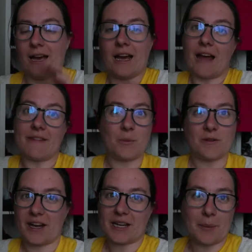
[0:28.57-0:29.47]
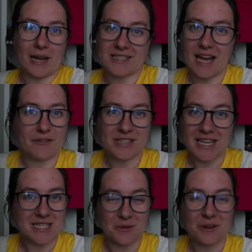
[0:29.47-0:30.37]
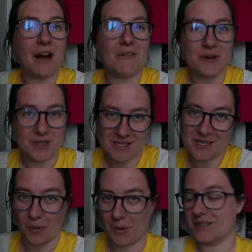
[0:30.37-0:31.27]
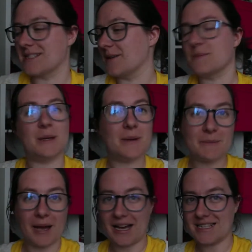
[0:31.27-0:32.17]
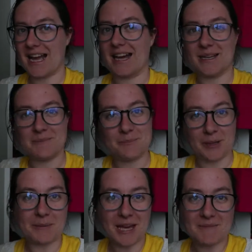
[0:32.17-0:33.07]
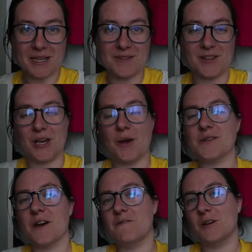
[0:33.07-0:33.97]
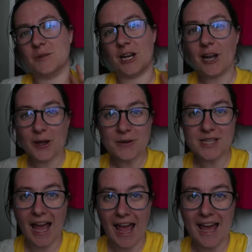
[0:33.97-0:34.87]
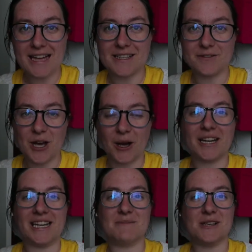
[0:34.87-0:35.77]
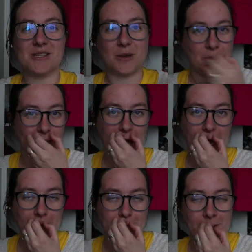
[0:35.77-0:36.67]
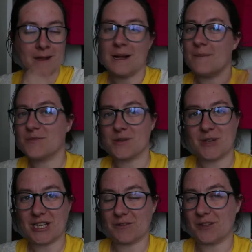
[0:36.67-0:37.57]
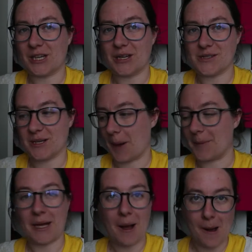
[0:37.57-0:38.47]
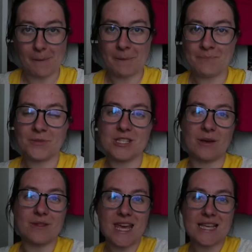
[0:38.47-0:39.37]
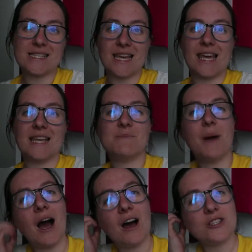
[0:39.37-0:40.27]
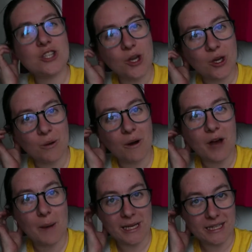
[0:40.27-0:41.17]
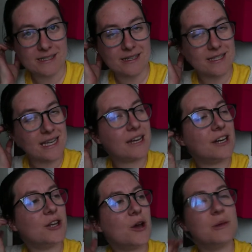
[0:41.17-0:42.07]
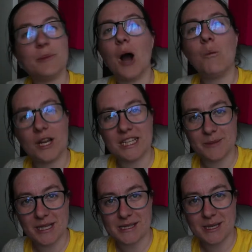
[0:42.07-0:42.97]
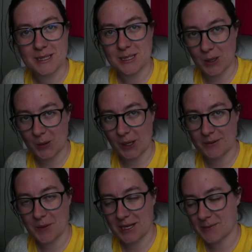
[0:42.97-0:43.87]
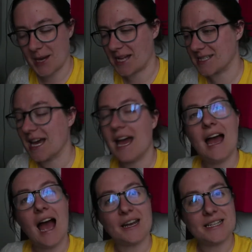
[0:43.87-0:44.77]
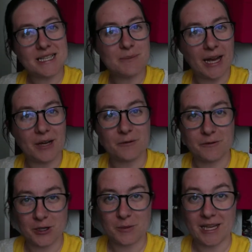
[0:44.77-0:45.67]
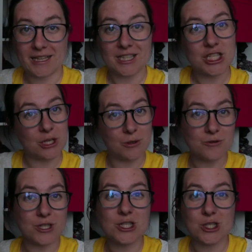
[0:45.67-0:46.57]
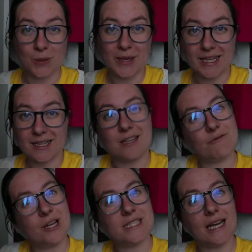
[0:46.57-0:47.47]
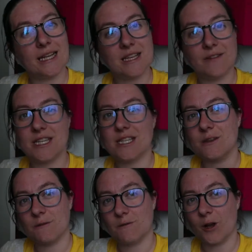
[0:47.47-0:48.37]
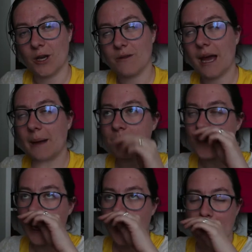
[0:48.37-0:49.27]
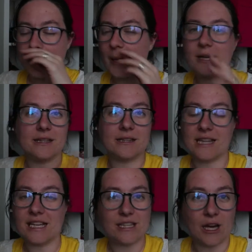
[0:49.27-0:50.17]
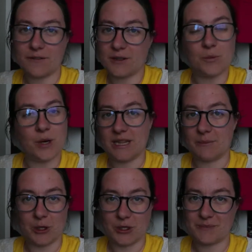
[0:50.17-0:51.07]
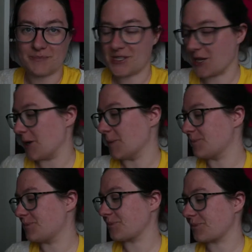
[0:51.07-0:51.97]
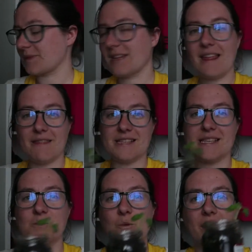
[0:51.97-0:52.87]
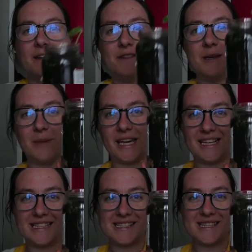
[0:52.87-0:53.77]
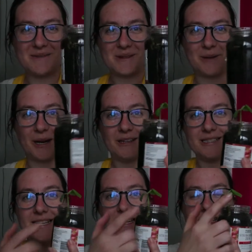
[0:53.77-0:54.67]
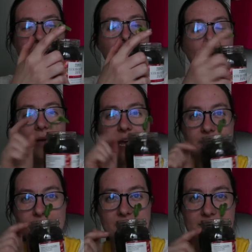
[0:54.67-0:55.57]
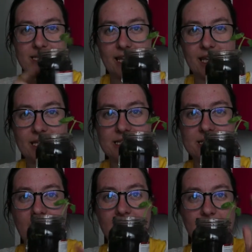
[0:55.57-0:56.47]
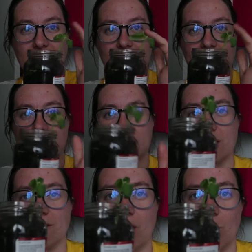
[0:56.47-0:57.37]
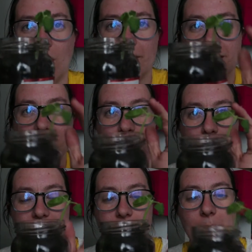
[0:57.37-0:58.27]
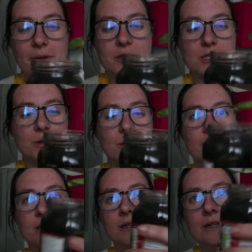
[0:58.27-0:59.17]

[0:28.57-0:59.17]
and then we've had a couple had to have days to recover and so on so it's been a bit mad and I'm but I'm getting back to videos I filmed a load ahead of time so you're gonna have some really good videos coming up so this is part two of our bean study and I know that part one of the bean study did not go as well as planned and I did plan on filming the children doing the writing activities that follow that but they, none of them were in the mood so this is one of the beans that we planted. We had three seeds um, in each. So you've got one that's popped up above the soil,